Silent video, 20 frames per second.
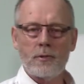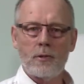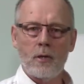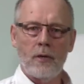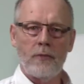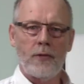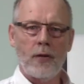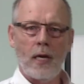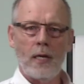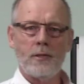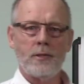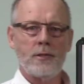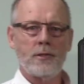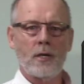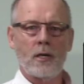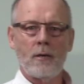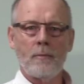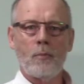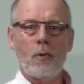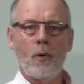Certifications
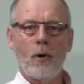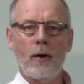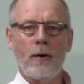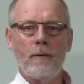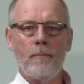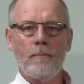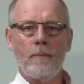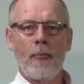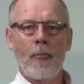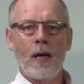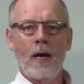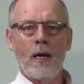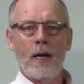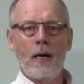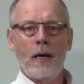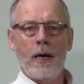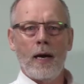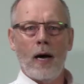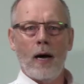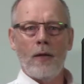are important.
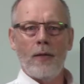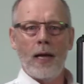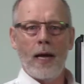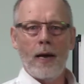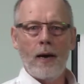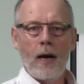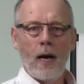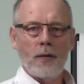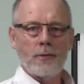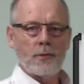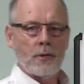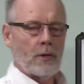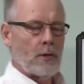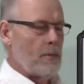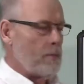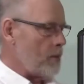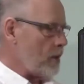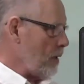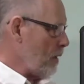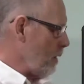Now that also
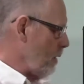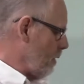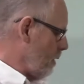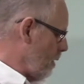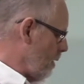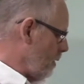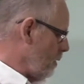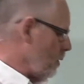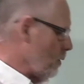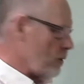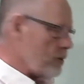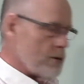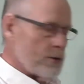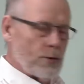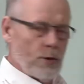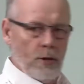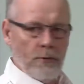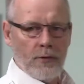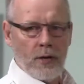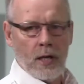can be, uh, you know, your
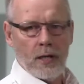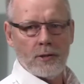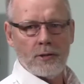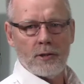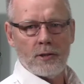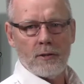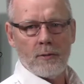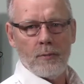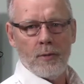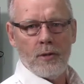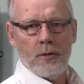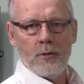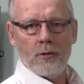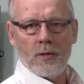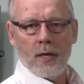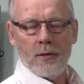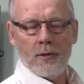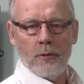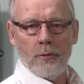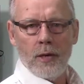certifications can be used
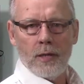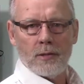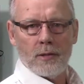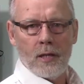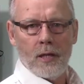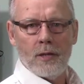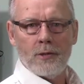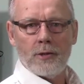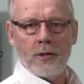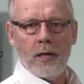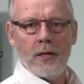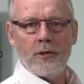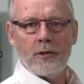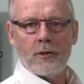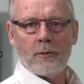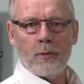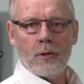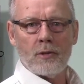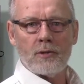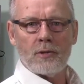on your residential and your
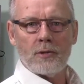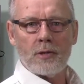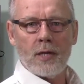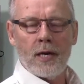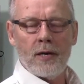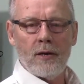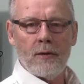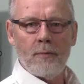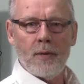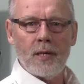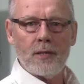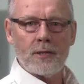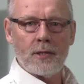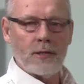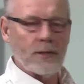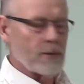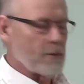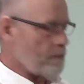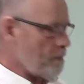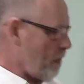commercial side of your
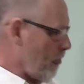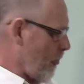business.